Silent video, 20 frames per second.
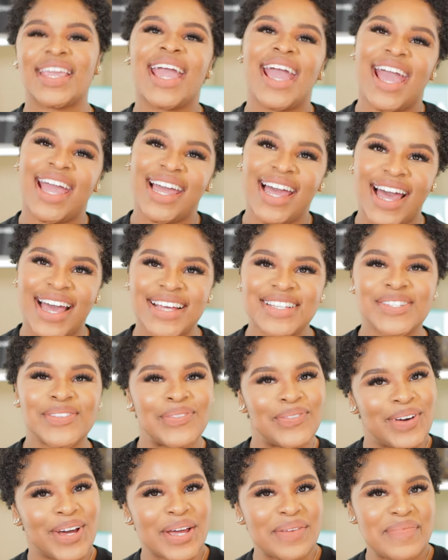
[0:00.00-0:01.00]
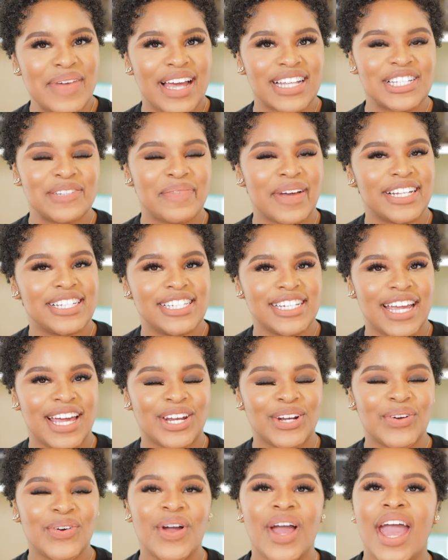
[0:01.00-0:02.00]
Hey guys, welcome back to my
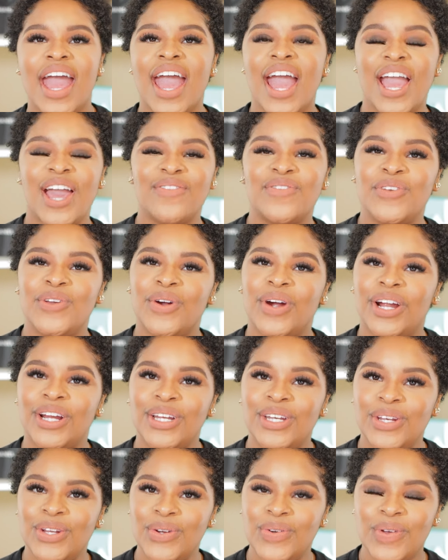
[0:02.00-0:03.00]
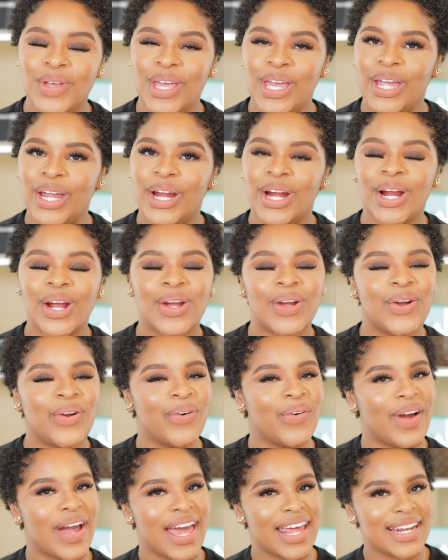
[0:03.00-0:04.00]
channel. If you are new here,
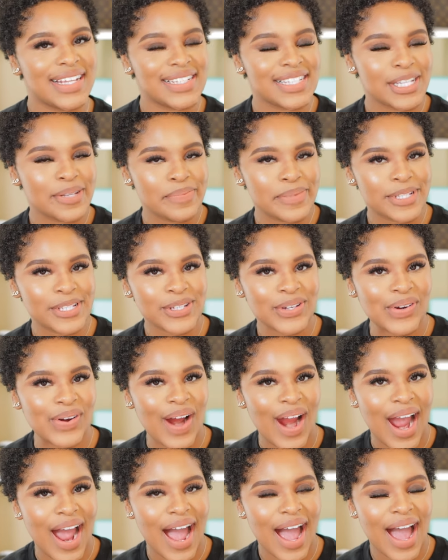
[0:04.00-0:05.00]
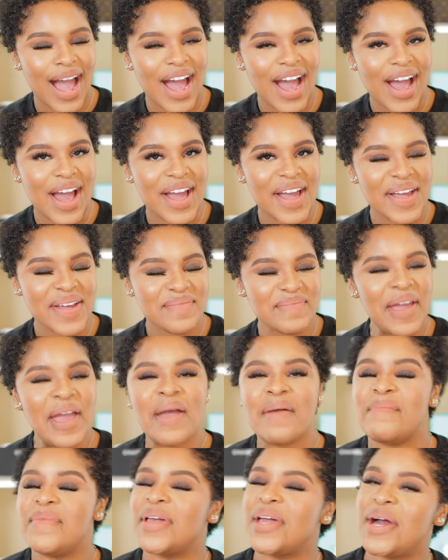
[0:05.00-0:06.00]
go ahead and subscribe,
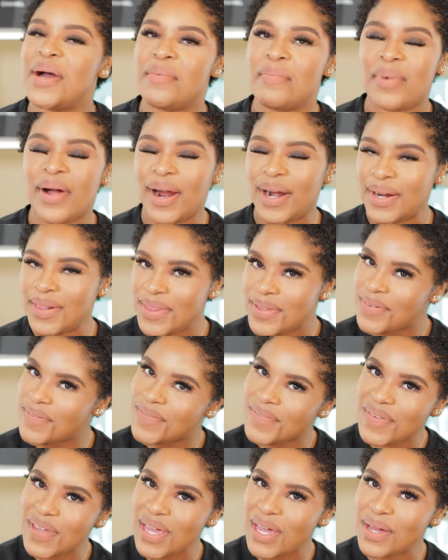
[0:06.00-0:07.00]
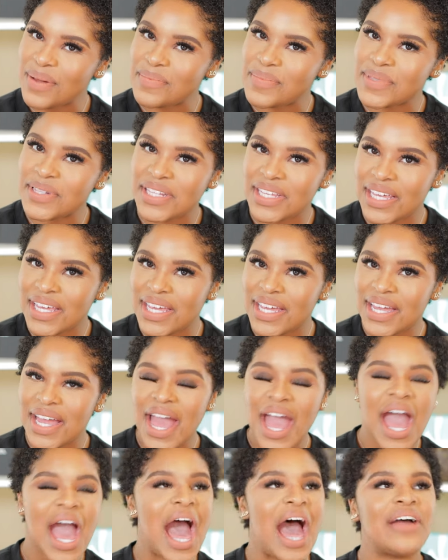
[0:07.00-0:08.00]
become part of the family.
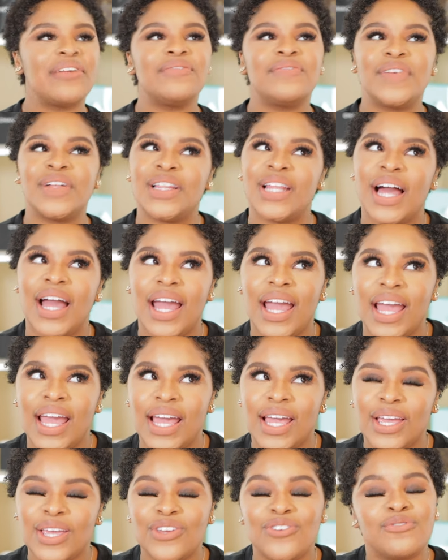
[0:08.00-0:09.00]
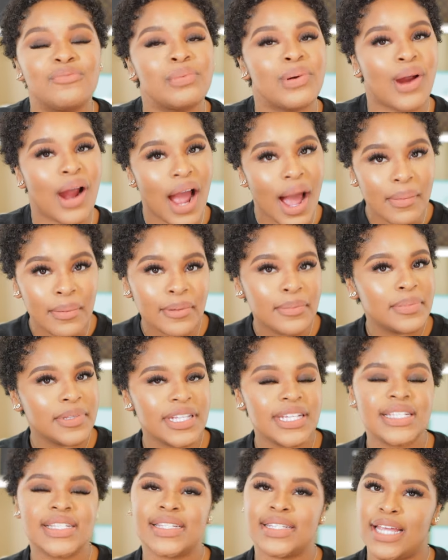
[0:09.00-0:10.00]
I feel like you've
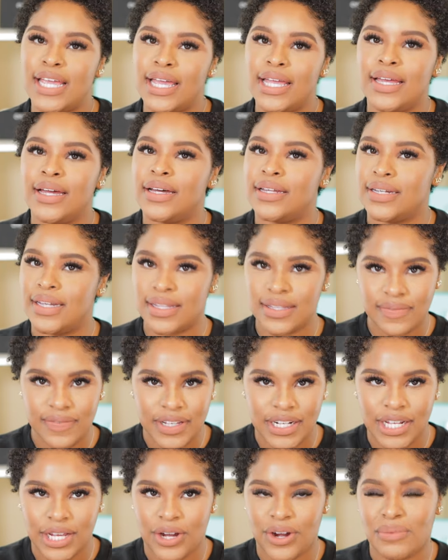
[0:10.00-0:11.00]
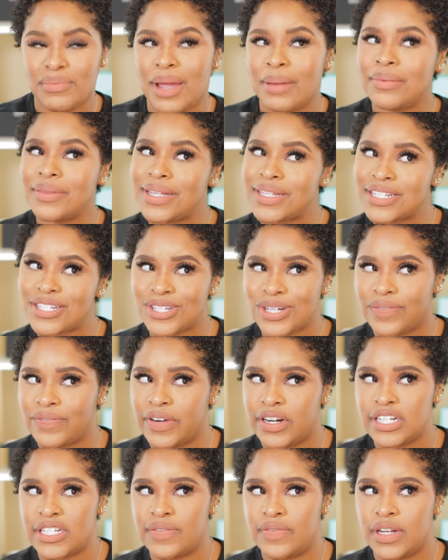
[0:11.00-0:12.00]
probably seen another video, or maybe this is your
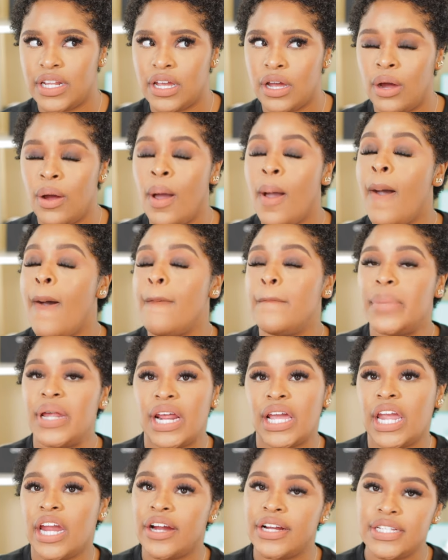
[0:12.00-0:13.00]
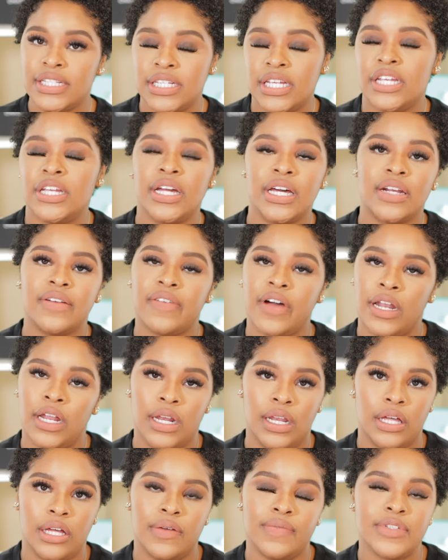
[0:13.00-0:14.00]
first video, but I guarantee you're gonna fall
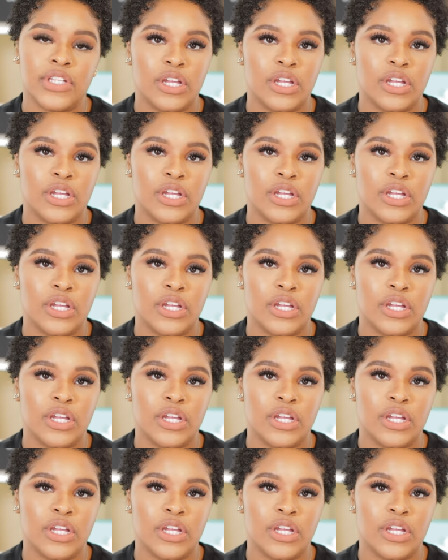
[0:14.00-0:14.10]
in love.